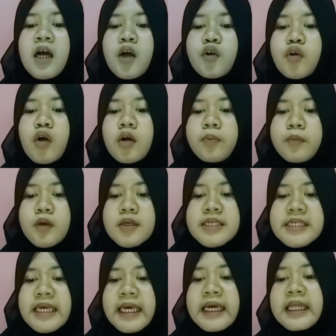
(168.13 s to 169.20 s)
Rock
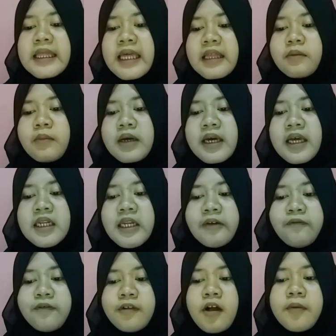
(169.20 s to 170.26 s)
music that began
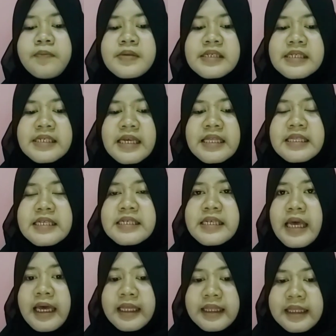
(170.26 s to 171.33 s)
developed since
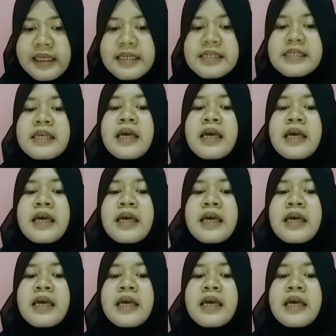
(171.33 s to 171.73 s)
80s.